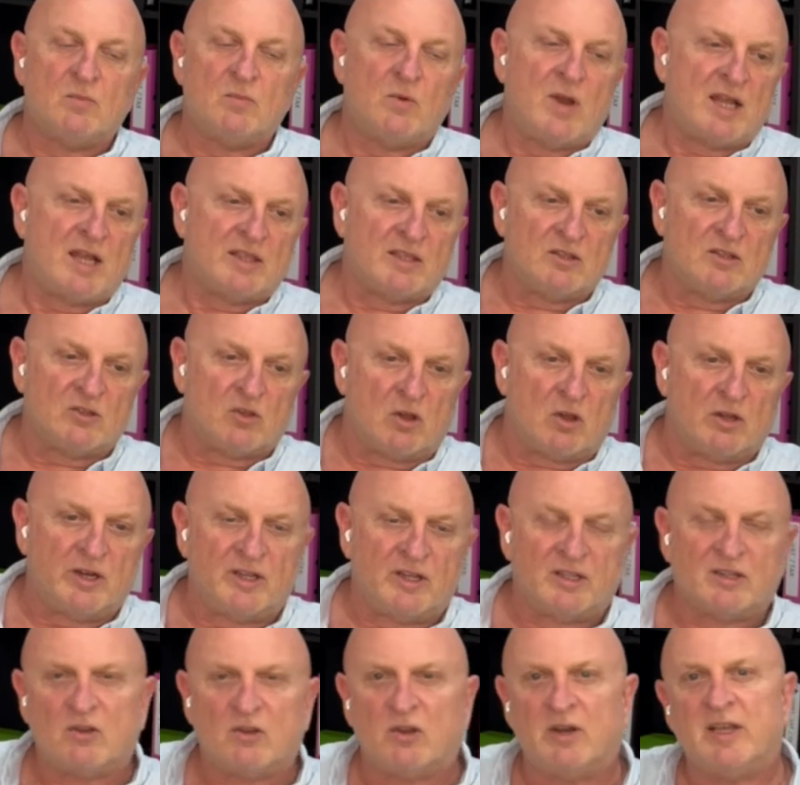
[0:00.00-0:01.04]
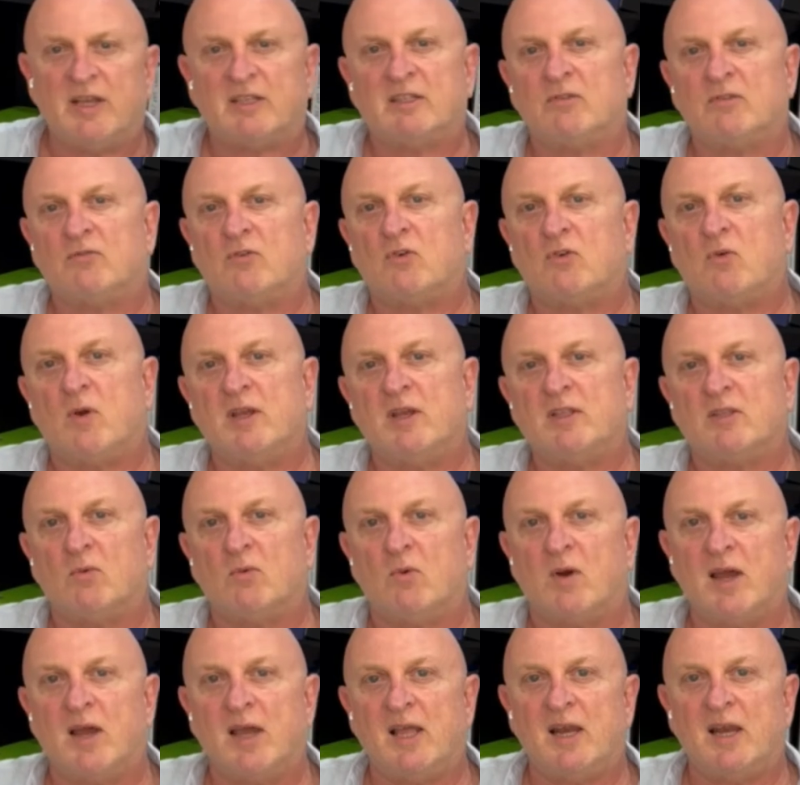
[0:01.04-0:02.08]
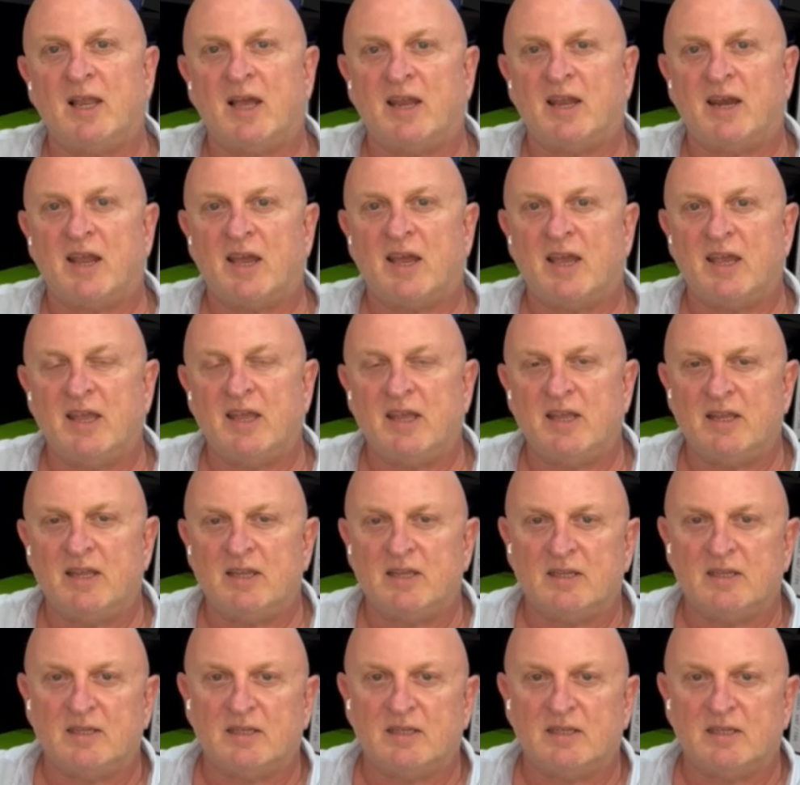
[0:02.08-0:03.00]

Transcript: Hadn't connected for quite a while, and I